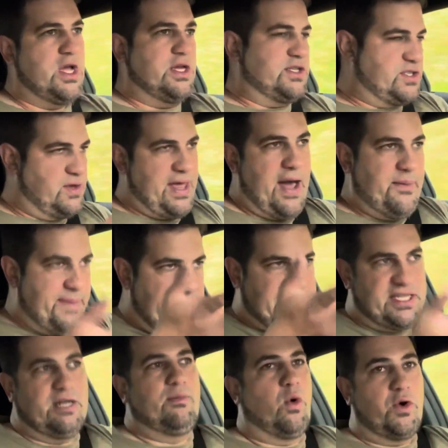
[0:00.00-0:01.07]
So that
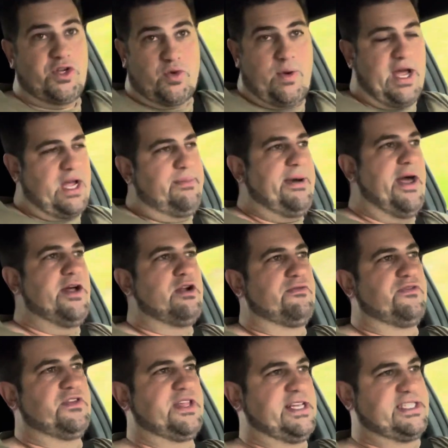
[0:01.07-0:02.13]
makes it a more direct competitor
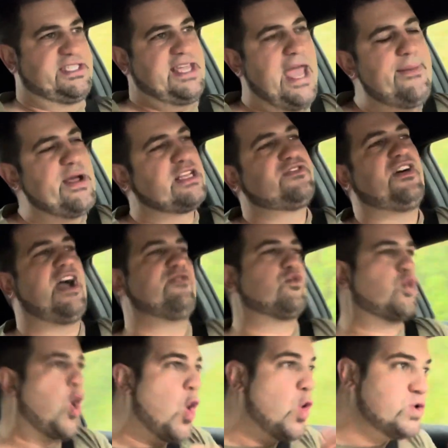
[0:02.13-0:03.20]
for this. The MX-5
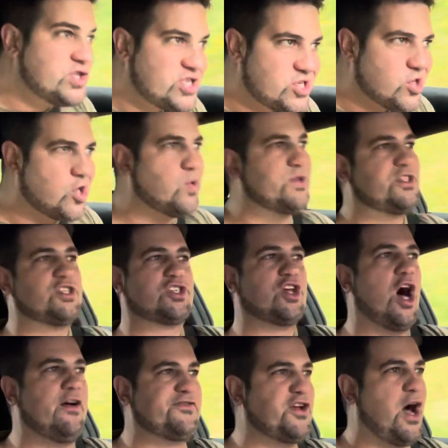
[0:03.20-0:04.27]
Roadster with the
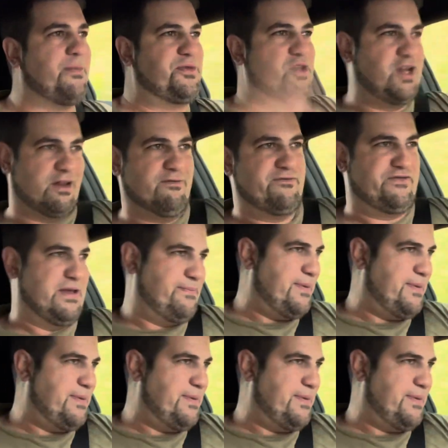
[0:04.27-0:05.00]
soft top that you can flip